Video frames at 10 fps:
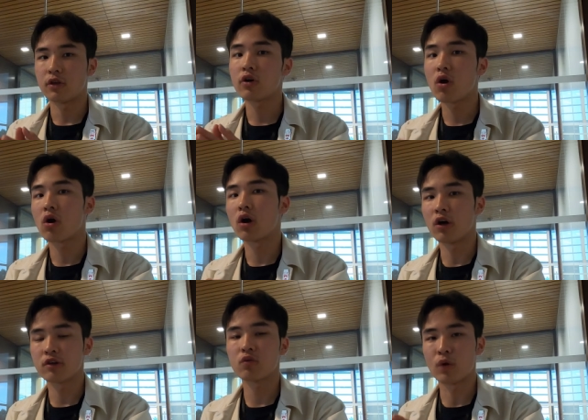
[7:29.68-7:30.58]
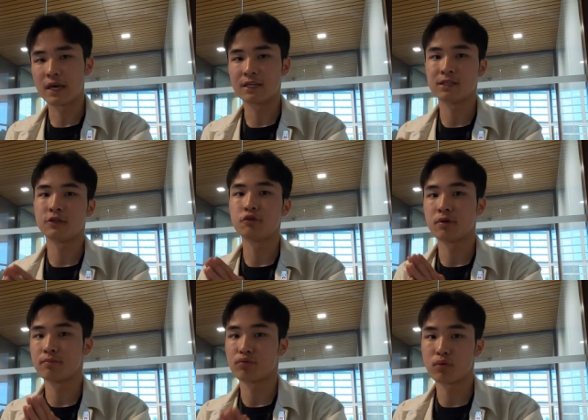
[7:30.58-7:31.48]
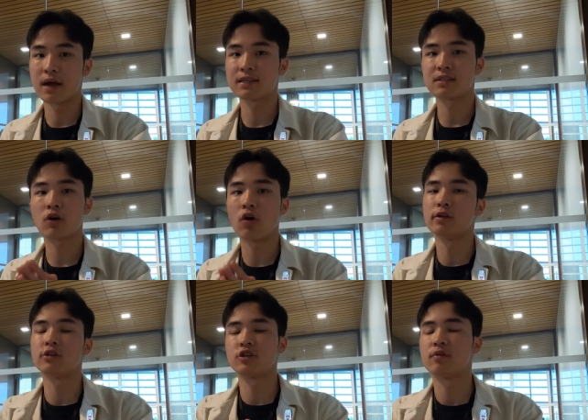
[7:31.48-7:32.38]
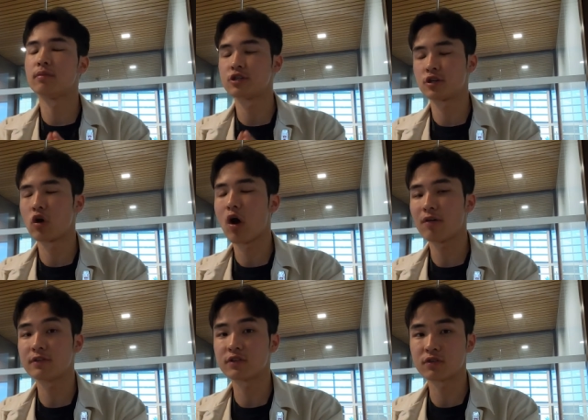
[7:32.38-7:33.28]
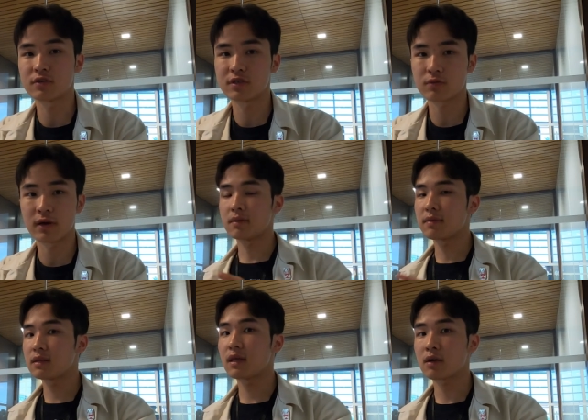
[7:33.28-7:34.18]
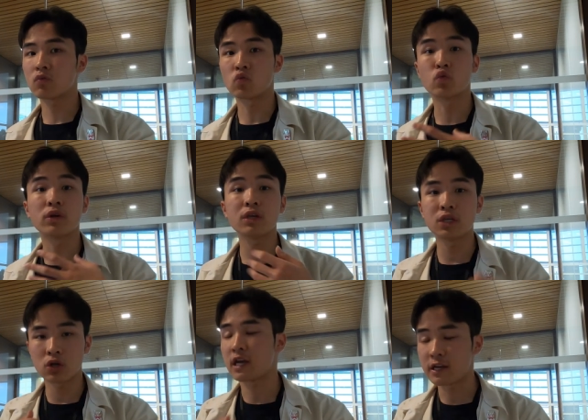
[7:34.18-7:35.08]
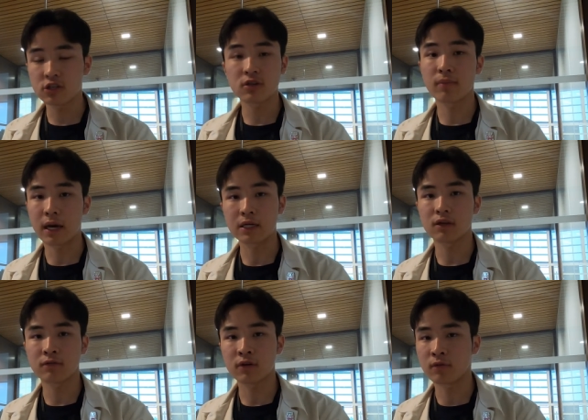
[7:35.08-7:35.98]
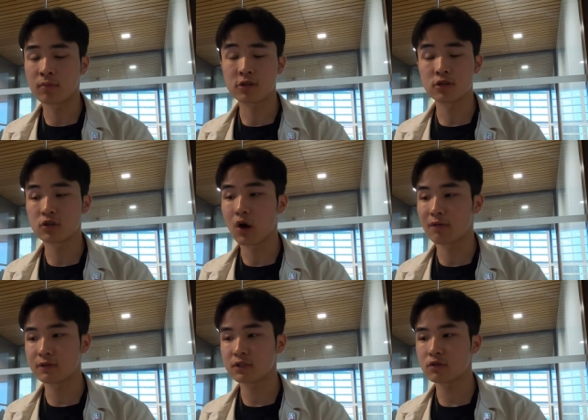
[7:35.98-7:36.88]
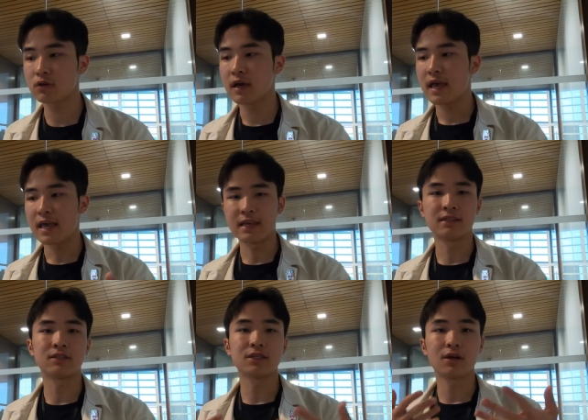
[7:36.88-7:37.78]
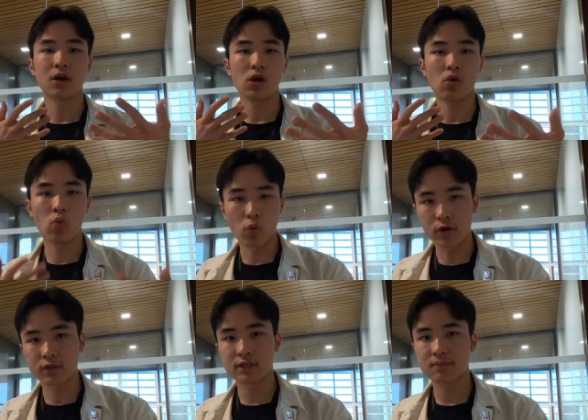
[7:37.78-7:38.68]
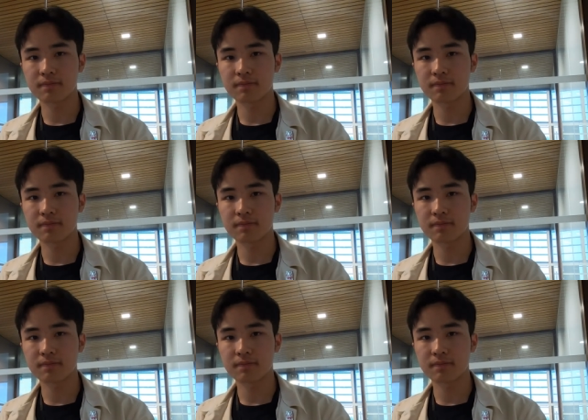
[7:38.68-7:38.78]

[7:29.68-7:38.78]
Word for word: There are other ways to impress college admission officers. Something that can really change the mind of an admissions officer is words.